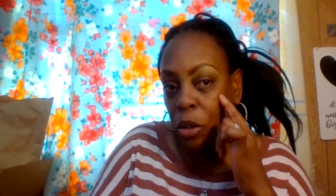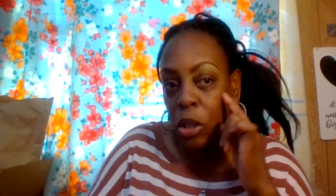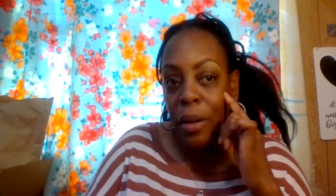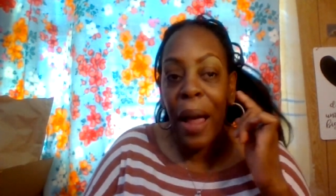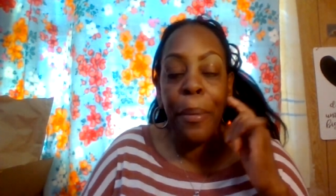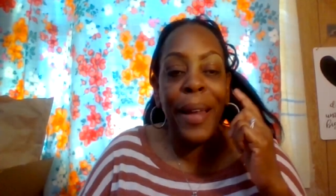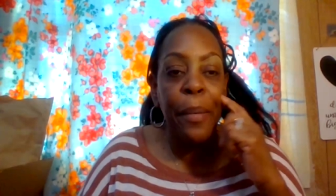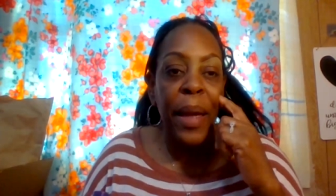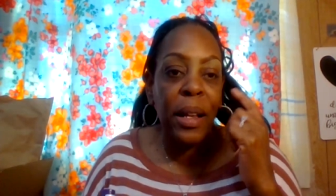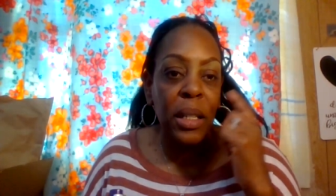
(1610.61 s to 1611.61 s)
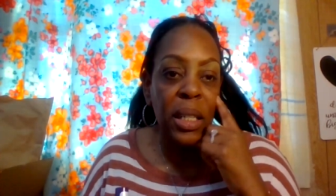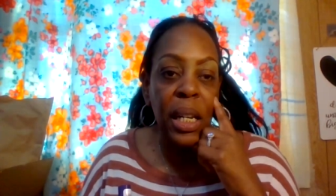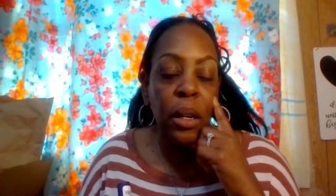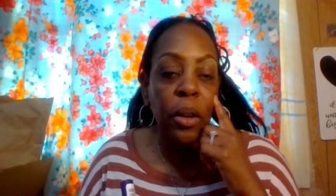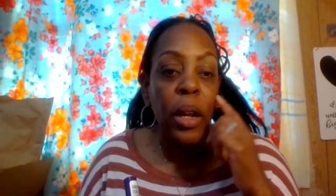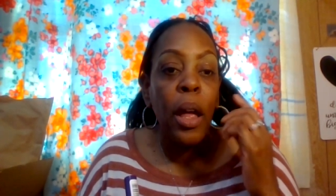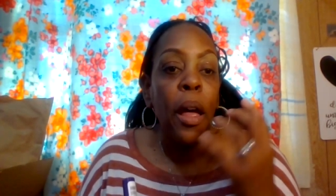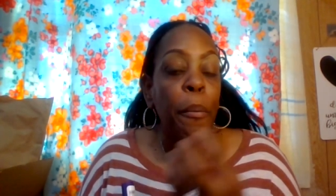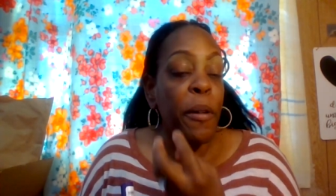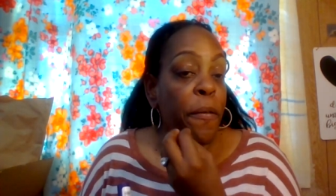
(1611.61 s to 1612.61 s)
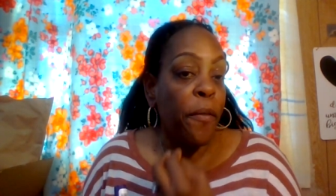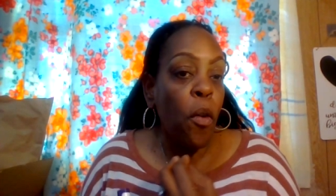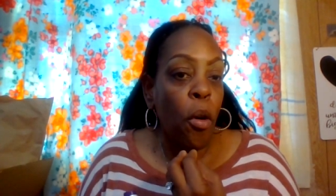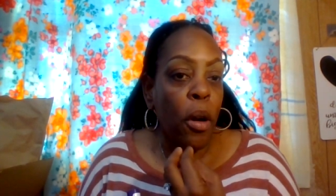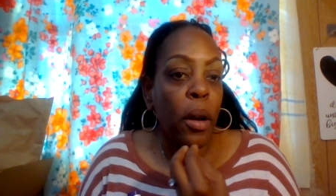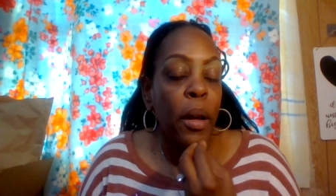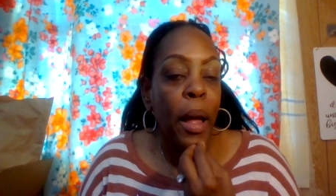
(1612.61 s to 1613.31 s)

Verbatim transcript: So I apply my concealer before